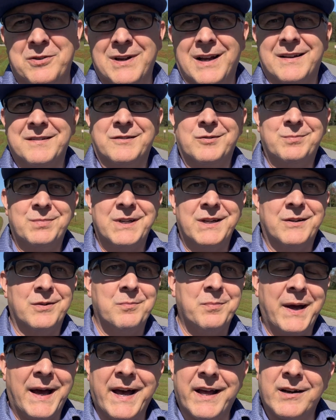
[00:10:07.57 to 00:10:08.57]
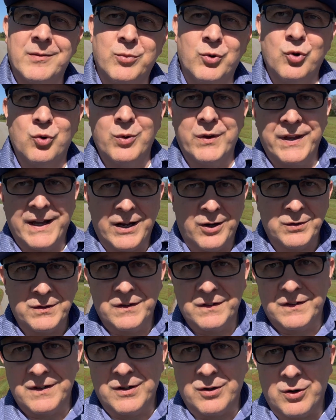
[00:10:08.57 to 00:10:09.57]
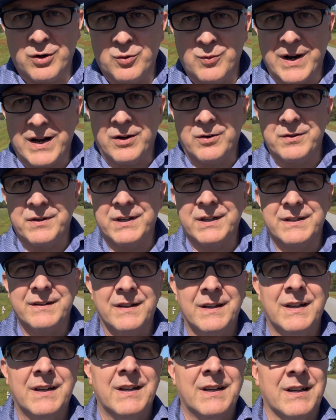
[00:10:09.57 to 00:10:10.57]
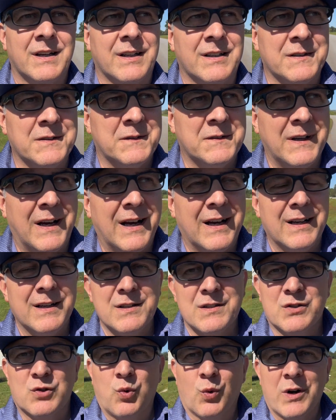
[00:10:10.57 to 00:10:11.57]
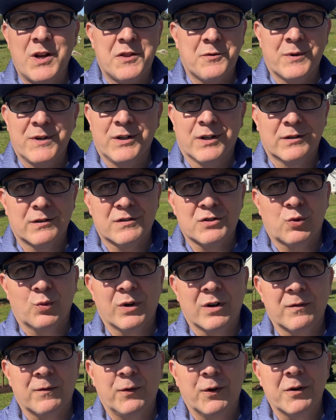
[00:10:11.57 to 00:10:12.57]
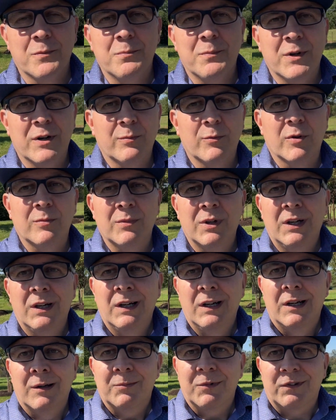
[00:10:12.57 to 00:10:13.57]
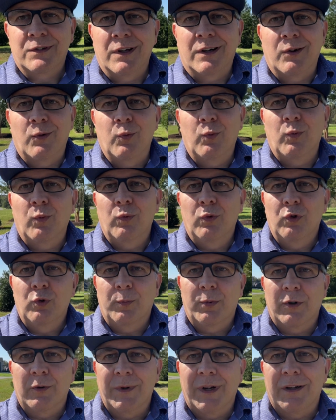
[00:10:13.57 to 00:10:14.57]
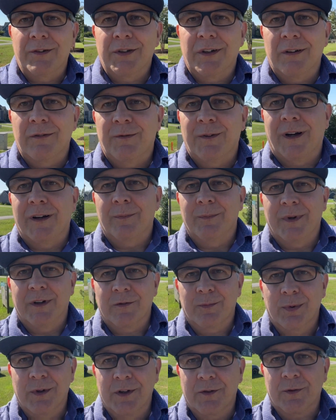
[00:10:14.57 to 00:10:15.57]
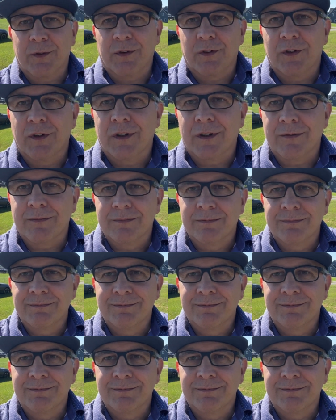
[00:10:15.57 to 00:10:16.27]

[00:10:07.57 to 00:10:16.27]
It has to be compatible with houses that are around it. Size, 2,300 square foot minimum. I'm just kind of looping around trying to find the best place for sun.